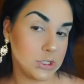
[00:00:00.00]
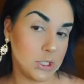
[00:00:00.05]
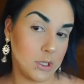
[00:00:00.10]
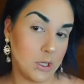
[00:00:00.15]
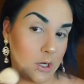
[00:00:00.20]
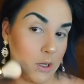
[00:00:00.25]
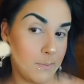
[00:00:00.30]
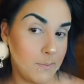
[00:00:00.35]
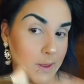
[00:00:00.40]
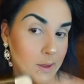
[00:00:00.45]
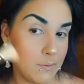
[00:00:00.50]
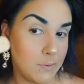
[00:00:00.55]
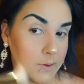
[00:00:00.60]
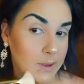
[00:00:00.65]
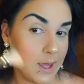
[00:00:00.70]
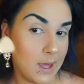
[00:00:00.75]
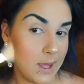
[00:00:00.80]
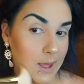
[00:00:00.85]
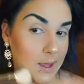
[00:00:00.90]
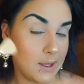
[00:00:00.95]
a little bit.
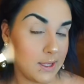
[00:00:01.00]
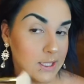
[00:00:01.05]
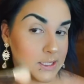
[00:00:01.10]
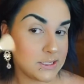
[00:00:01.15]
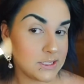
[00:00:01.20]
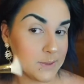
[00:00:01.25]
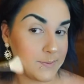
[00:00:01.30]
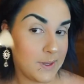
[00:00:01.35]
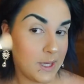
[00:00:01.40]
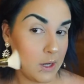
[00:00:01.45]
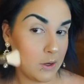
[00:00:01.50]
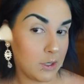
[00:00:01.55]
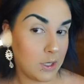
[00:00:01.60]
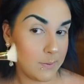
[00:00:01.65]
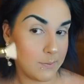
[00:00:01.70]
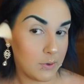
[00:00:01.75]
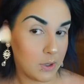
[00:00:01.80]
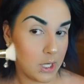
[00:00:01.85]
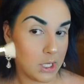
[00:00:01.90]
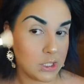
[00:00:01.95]
That is the
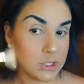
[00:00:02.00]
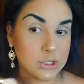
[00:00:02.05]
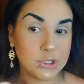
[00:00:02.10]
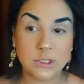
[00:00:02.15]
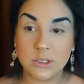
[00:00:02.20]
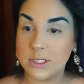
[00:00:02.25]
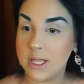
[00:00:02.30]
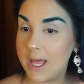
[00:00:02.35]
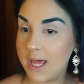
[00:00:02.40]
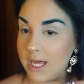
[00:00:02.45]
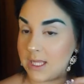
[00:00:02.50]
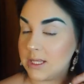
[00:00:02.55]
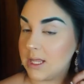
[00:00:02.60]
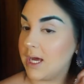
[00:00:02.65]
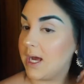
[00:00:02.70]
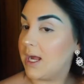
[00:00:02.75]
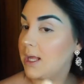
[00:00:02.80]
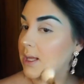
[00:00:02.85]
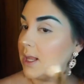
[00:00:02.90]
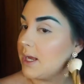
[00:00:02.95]
powder brush that had the
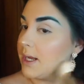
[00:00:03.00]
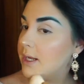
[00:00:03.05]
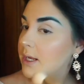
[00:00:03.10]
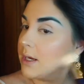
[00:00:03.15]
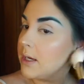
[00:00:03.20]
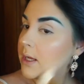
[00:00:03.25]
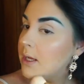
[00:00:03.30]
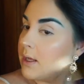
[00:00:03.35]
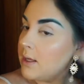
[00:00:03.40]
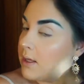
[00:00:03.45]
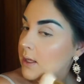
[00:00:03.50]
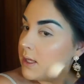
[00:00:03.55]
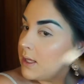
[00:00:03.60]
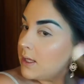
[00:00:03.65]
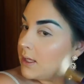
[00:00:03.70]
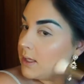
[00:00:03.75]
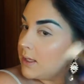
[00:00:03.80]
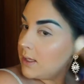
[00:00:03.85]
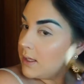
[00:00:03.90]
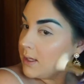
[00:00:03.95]
highlighter.
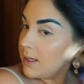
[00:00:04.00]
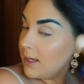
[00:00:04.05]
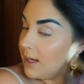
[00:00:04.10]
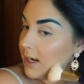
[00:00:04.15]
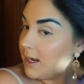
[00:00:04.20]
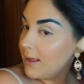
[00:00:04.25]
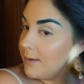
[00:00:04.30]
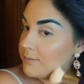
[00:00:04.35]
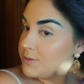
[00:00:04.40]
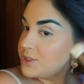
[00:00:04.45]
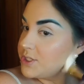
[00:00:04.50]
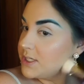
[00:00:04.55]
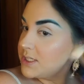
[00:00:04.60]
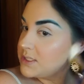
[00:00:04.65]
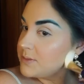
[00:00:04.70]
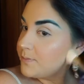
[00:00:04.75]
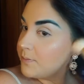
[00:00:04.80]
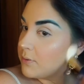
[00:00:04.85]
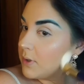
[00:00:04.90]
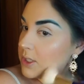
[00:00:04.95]
And I'm
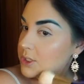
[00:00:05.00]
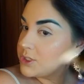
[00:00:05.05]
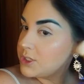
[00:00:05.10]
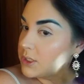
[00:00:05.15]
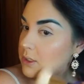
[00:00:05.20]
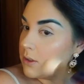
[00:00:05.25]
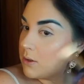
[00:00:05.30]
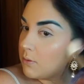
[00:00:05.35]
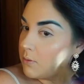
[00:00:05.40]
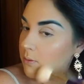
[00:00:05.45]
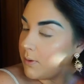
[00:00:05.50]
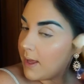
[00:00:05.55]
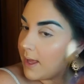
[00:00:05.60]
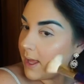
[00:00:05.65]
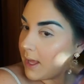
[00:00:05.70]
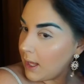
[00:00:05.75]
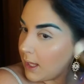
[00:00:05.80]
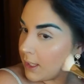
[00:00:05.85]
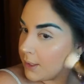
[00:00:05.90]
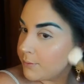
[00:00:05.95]
just brushing
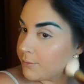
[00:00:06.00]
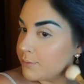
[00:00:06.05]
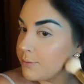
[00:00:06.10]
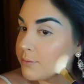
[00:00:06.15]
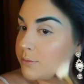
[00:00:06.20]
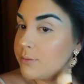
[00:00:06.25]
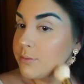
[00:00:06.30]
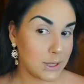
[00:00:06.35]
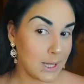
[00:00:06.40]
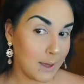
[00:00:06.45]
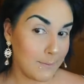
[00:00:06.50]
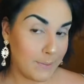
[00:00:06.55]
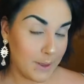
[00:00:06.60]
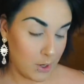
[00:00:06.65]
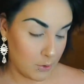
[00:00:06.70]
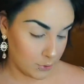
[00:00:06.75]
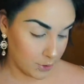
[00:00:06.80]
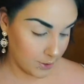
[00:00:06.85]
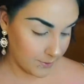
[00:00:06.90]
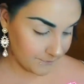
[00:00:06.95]
away that
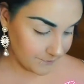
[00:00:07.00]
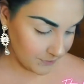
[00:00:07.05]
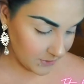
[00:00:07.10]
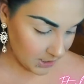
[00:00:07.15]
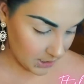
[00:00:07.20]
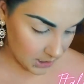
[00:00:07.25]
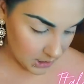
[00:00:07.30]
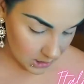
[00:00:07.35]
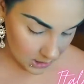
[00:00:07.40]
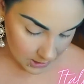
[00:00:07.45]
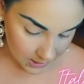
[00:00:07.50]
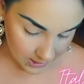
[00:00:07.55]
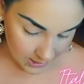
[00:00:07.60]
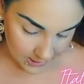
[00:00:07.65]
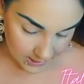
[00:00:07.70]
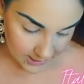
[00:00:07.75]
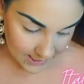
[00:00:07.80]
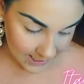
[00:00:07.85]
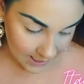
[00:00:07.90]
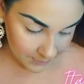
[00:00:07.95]
powder.
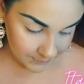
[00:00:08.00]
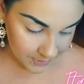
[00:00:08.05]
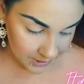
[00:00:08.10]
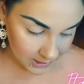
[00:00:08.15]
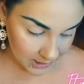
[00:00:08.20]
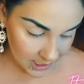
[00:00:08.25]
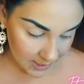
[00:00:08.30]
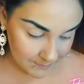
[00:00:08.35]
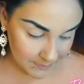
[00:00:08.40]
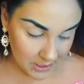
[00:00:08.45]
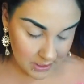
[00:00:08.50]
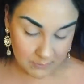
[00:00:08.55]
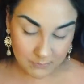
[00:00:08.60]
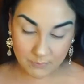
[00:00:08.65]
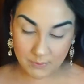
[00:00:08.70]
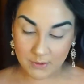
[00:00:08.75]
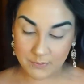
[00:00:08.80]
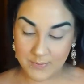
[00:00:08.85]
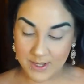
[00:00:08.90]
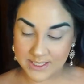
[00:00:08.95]
Now I'm going to come in
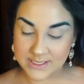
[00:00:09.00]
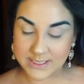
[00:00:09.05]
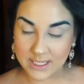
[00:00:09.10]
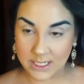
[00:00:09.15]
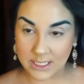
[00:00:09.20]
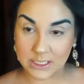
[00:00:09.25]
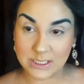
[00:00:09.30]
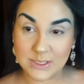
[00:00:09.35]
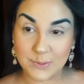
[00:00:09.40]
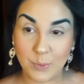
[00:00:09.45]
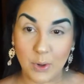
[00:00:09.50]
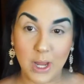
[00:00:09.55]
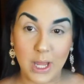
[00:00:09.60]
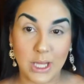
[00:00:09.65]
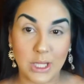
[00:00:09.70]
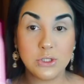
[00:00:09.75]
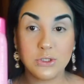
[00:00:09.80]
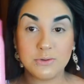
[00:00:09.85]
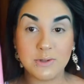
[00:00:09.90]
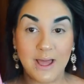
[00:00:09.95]
with my setting
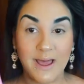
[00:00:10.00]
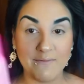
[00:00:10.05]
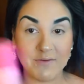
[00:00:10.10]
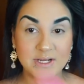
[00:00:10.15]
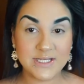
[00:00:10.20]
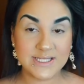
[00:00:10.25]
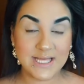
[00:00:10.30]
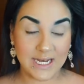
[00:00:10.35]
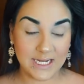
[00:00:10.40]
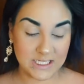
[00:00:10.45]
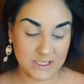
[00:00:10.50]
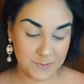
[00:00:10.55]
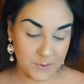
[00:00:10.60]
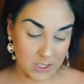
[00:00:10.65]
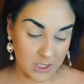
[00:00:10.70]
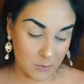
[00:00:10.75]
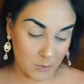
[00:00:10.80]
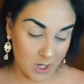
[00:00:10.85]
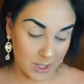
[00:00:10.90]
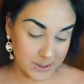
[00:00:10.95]
spray. Use whatever setting
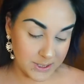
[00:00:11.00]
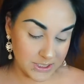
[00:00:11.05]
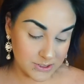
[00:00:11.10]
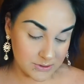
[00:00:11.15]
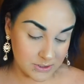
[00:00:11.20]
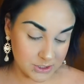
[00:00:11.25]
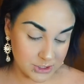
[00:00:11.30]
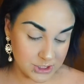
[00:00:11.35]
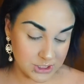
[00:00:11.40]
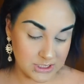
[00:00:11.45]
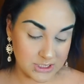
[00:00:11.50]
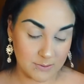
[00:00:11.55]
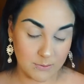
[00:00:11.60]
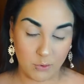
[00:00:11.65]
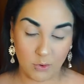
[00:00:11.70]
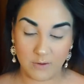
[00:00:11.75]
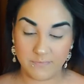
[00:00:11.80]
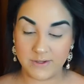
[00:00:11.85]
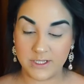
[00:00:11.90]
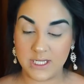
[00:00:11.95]
spray you want. This one's just the
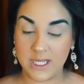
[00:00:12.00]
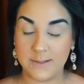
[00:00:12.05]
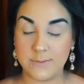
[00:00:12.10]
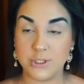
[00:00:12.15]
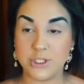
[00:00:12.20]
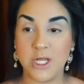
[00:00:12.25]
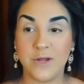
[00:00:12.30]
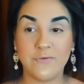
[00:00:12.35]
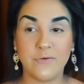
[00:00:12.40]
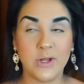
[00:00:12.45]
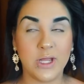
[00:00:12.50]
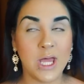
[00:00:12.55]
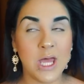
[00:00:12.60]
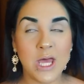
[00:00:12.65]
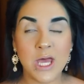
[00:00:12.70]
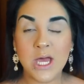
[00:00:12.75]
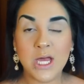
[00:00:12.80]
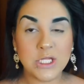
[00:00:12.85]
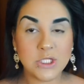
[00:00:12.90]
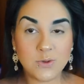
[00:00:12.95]
Morphe times Jeffrey.
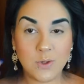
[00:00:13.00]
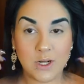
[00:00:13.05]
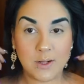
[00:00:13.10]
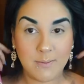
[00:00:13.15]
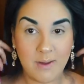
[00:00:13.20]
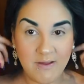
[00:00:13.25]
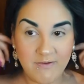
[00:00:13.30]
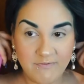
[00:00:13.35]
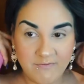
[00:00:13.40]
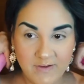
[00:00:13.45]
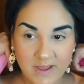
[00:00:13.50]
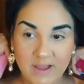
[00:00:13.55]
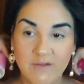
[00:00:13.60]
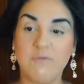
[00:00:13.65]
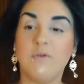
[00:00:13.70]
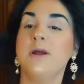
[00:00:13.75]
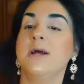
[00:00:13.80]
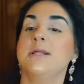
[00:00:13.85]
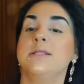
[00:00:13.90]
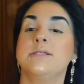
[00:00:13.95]
It's one of my
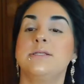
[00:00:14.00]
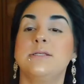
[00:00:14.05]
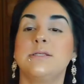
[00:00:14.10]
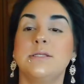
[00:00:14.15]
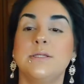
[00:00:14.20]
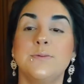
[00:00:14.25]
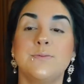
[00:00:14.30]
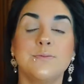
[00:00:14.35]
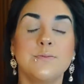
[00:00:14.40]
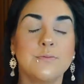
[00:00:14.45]
favorites.